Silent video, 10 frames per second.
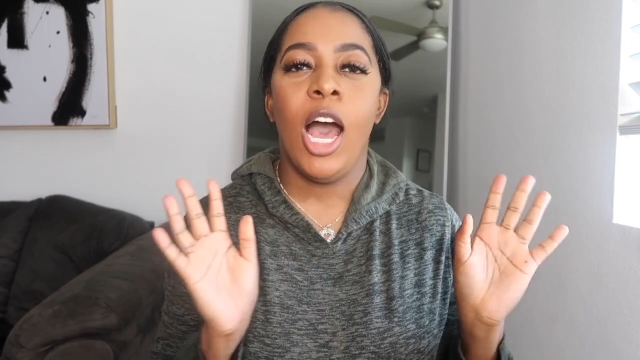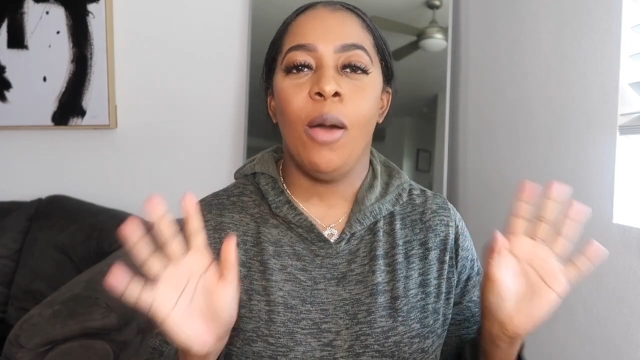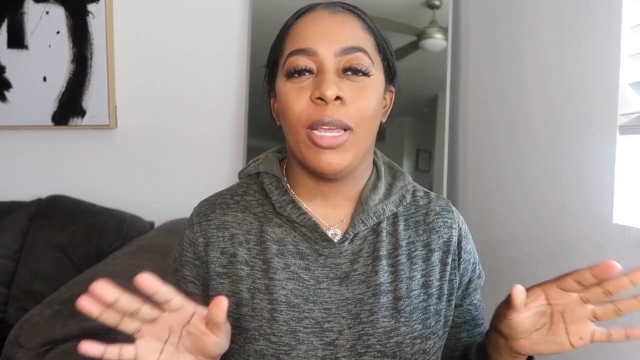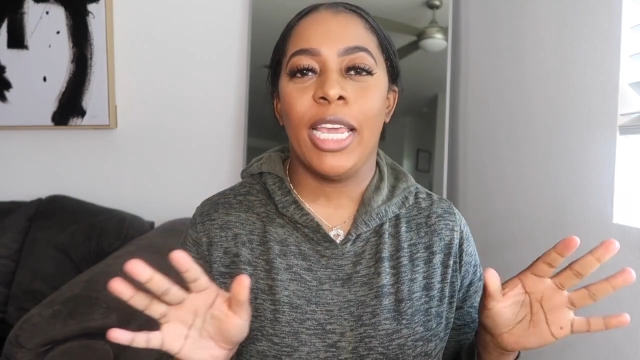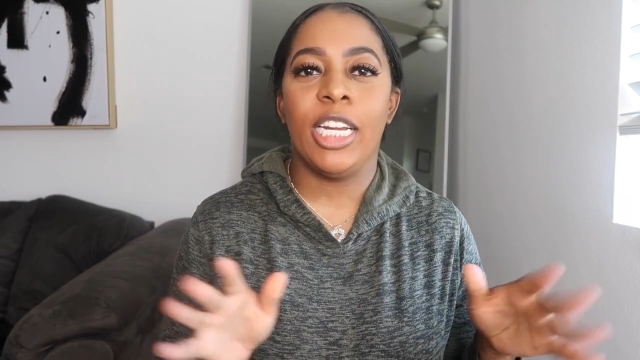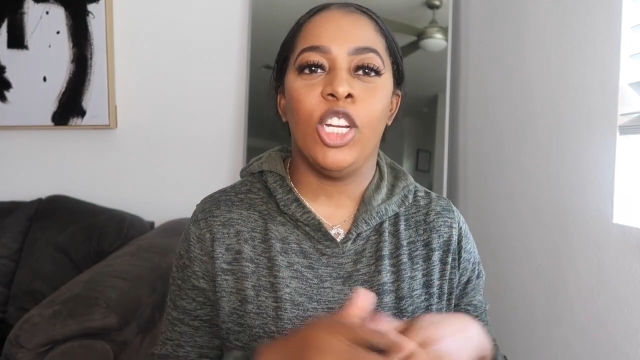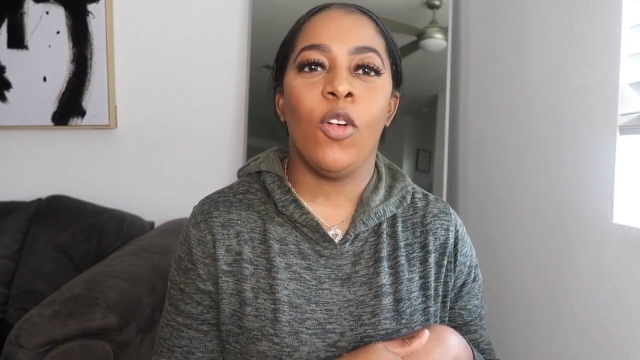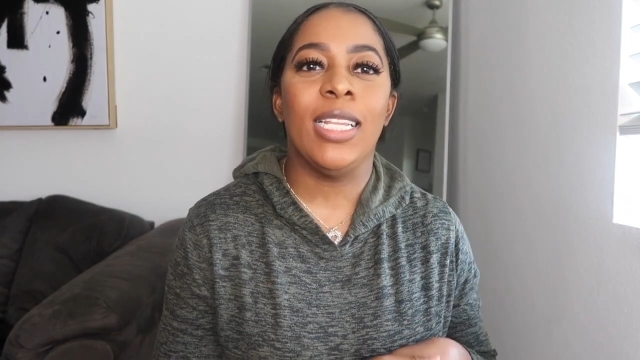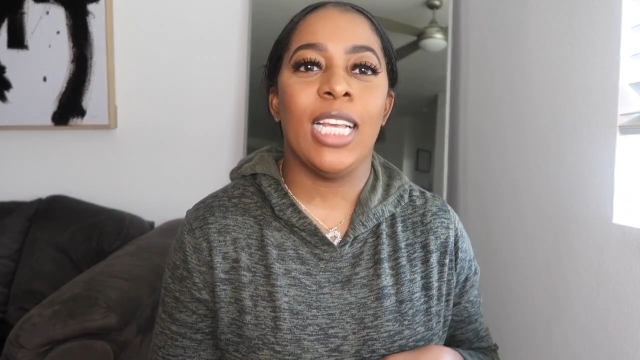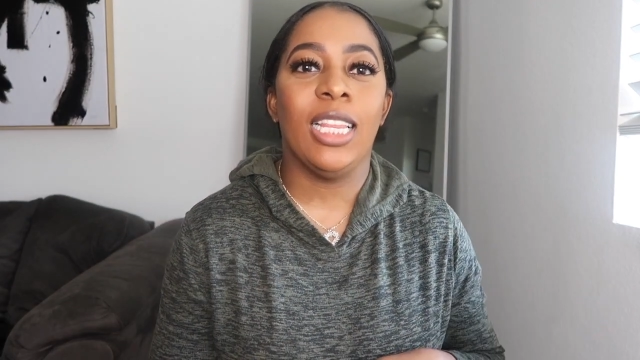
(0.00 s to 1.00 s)
Again, I
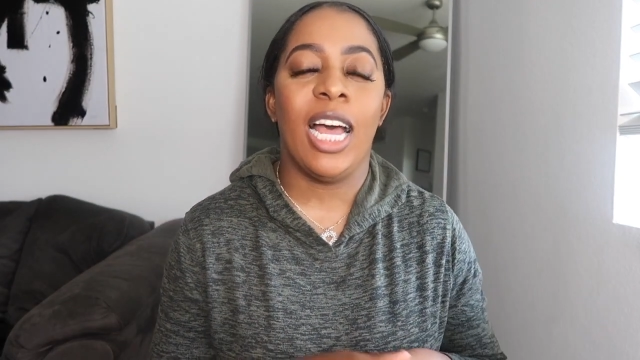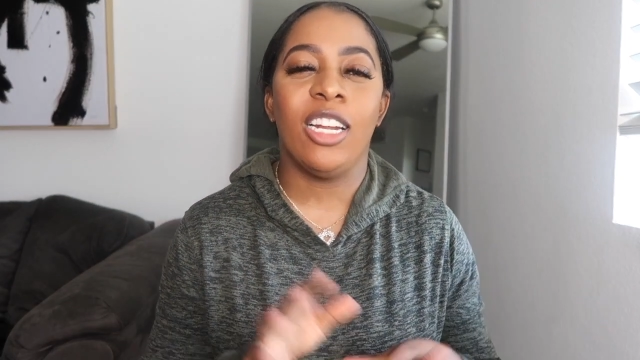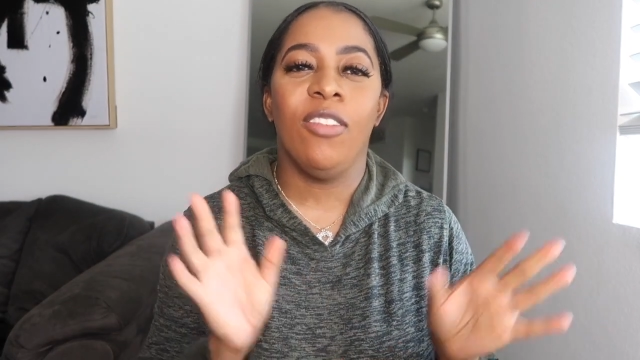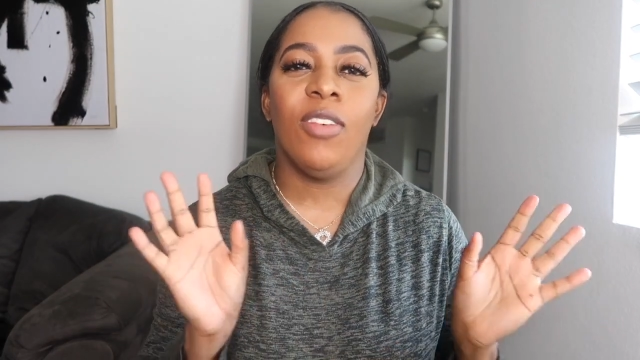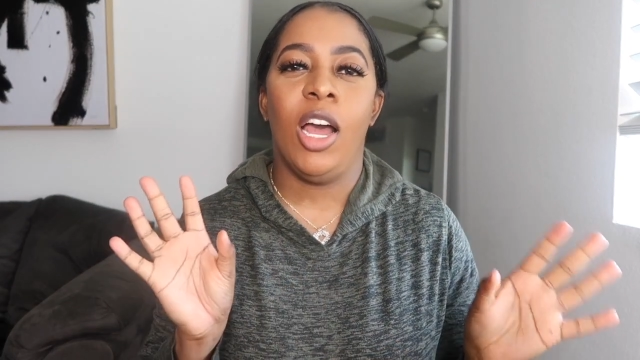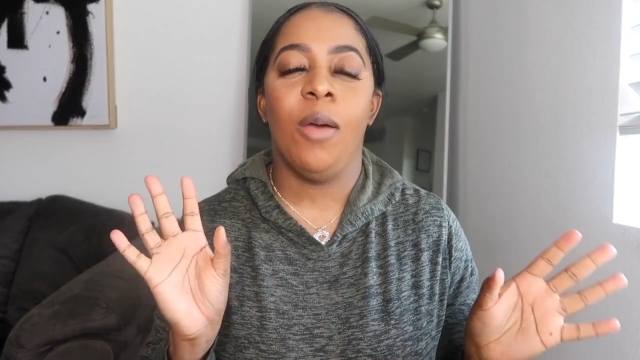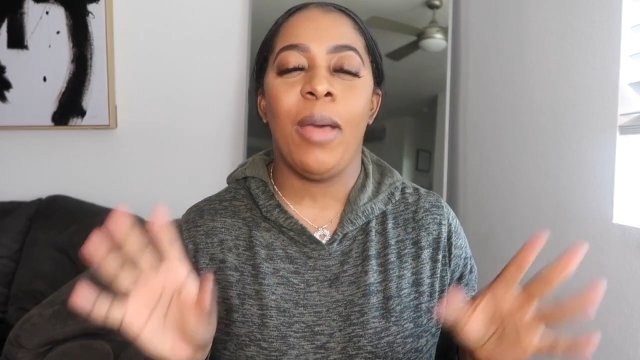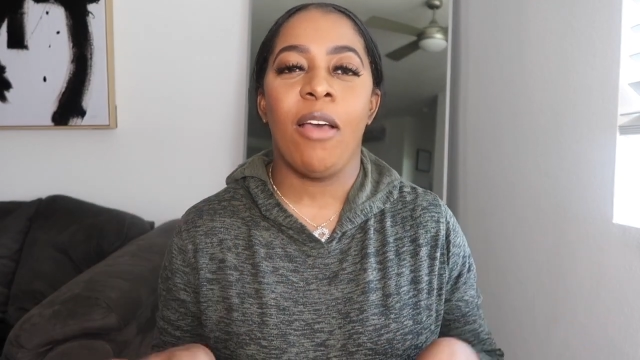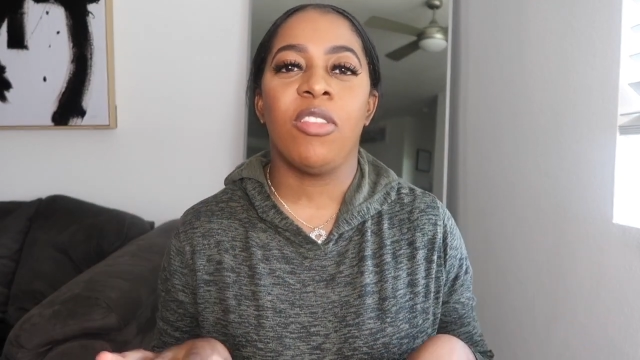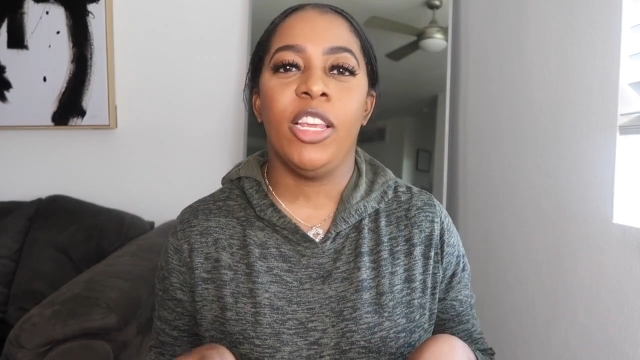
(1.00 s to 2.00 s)
know it's a lot of
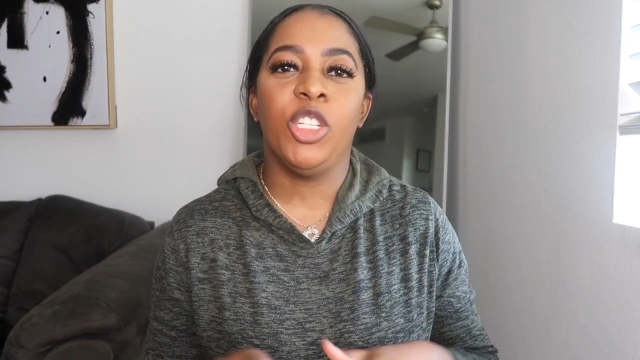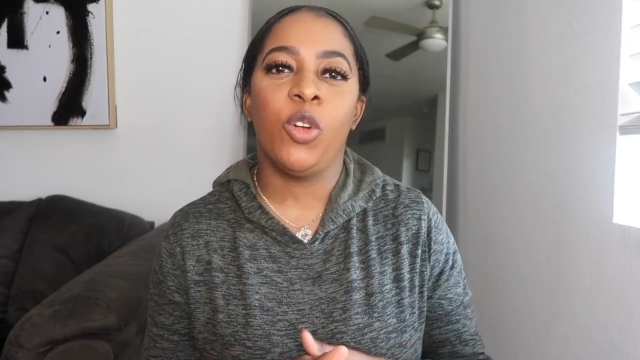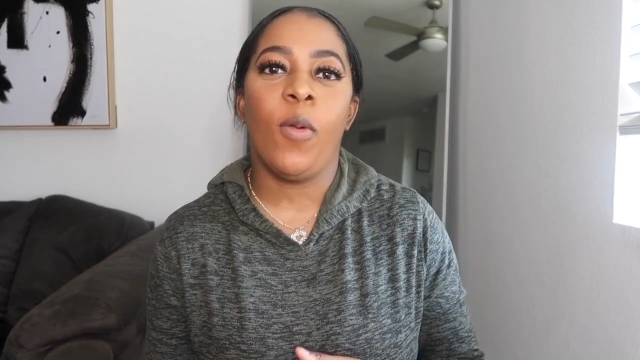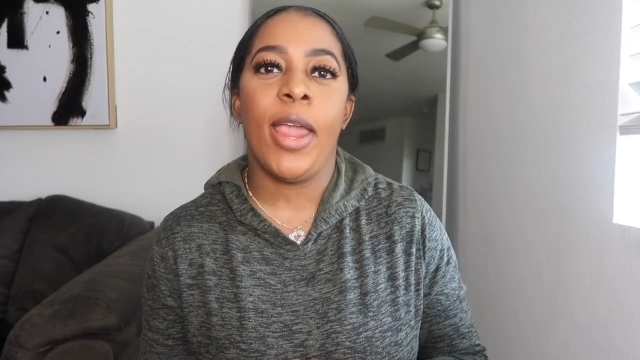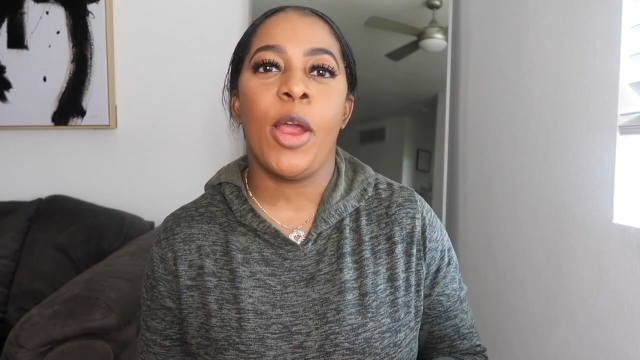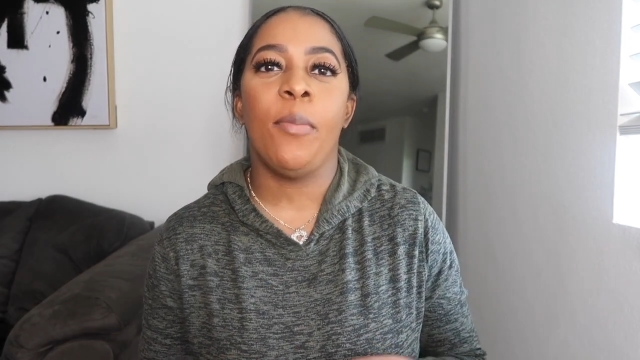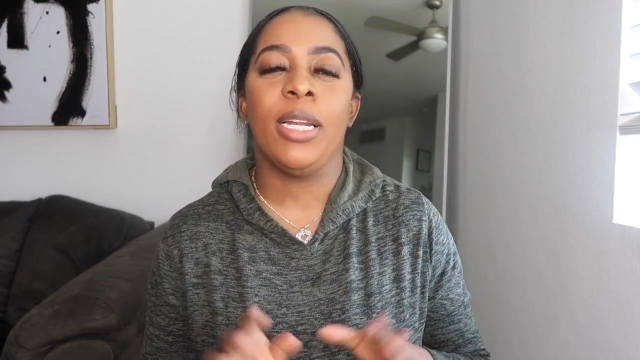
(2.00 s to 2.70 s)
athleisure wear,